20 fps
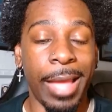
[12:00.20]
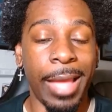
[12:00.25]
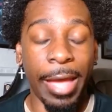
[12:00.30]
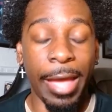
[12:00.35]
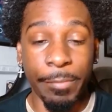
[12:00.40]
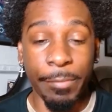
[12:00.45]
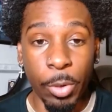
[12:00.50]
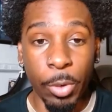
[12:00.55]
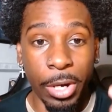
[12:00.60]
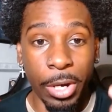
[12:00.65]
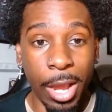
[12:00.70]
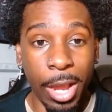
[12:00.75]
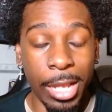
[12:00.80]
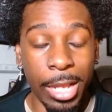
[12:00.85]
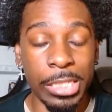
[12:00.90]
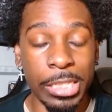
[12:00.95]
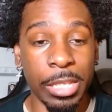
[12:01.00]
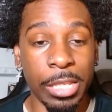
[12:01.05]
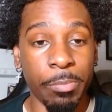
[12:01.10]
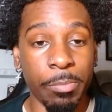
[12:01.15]
I have more
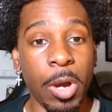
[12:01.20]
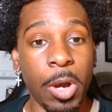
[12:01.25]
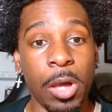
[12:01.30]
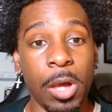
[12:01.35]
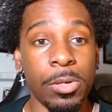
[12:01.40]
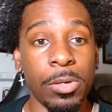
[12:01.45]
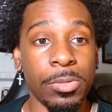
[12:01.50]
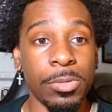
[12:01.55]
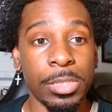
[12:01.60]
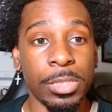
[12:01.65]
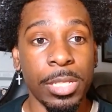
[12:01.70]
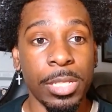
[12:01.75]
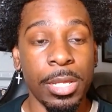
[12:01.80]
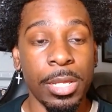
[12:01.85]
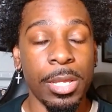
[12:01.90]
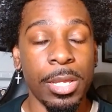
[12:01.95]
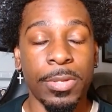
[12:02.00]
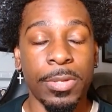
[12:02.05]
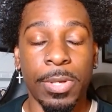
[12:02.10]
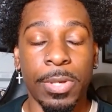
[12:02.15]
cons than pros.
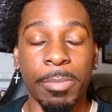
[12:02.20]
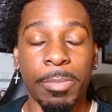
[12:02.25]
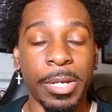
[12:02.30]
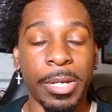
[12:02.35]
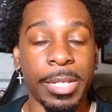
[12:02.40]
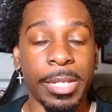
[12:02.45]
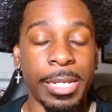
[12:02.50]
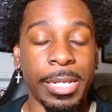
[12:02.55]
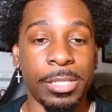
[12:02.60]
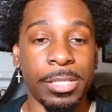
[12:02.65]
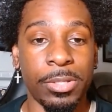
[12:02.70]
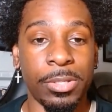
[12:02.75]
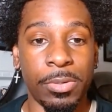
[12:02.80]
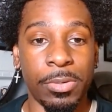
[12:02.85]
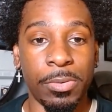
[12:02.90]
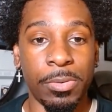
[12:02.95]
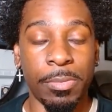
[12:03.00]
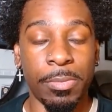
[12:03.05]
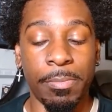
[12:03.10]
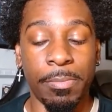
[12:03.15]
So I'm going to get
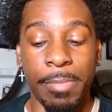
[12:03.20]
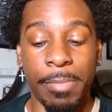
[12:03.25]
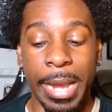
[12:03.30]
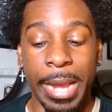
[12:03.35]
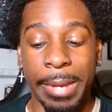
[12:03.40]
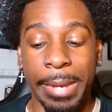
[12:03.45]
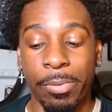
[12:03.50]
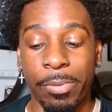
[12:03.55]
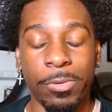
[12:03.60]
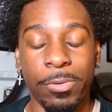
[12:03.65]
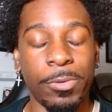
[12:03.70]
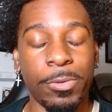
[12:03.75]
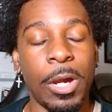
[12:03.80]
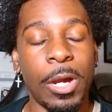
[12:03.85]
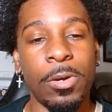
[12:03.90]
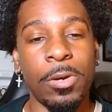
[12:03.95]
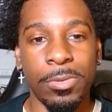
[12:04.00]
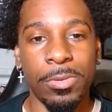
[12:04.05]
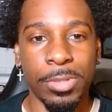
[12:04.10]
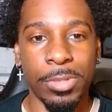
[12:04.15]
into my
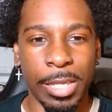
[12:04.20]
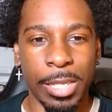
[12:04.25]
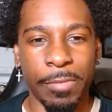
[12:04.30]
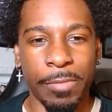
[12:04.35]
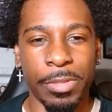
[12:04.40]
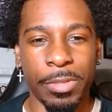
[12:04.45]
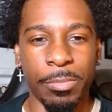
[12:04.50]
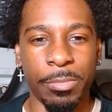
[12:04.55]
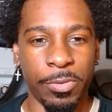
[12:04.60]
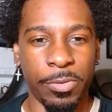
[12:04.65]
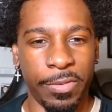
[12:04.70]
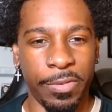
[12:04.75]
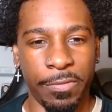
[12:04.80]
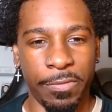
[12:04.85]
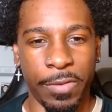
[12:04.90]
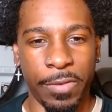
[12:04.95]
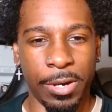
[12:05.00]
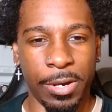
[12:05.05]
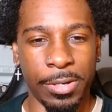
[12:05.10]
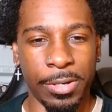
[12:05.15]
pros of the movie
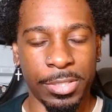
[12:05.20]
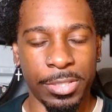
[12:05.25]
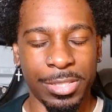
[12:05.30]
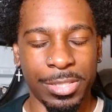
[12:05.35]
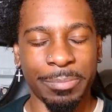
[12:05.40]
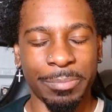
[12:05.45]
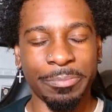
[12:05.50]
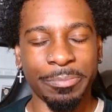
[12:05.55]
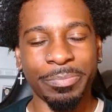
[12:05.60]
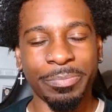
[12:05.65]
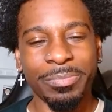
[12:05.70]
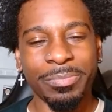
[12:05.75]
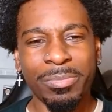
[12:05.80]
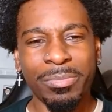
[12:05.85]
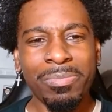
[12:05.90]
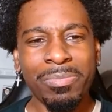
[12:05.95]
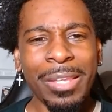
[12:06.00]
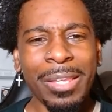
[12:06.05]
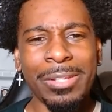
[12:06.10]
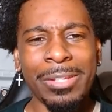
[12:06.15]
first.
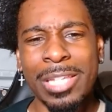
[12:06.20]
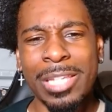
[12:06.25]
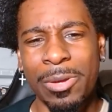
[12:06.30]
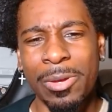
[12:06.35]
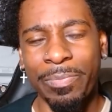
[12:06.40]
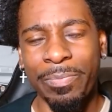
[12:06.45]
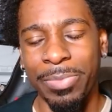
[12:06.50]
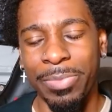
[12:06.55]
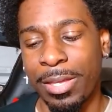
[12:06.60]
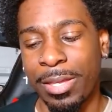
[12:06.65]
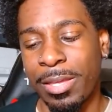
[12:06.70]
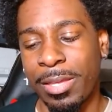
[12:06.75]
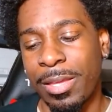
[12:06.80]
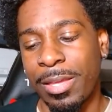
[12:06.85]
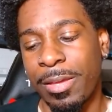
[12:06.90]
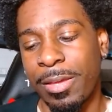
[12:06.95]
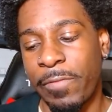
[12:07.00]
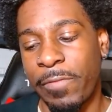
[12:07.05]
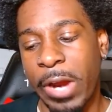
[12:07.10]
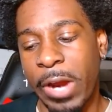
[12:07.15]
So,
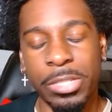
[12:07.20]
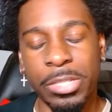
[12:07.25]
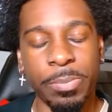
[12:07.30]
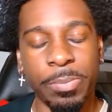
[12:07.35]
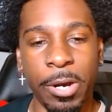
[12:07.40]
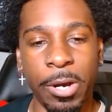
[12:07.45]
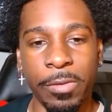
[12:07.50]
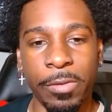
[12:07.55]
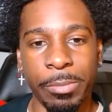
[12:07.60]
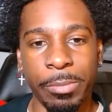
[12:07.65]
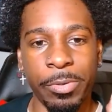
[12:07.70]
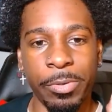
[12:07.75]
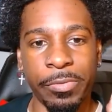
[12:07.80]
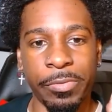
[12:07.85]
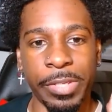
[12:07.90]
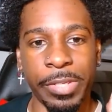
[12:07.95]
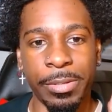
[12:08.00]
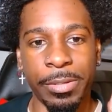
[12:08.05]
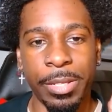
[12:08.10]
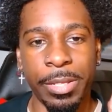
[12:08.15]
first pro of the
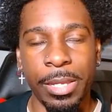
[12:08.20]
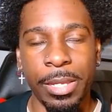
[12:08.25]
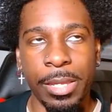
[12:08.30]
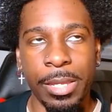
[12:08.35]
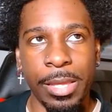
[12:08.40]
movie,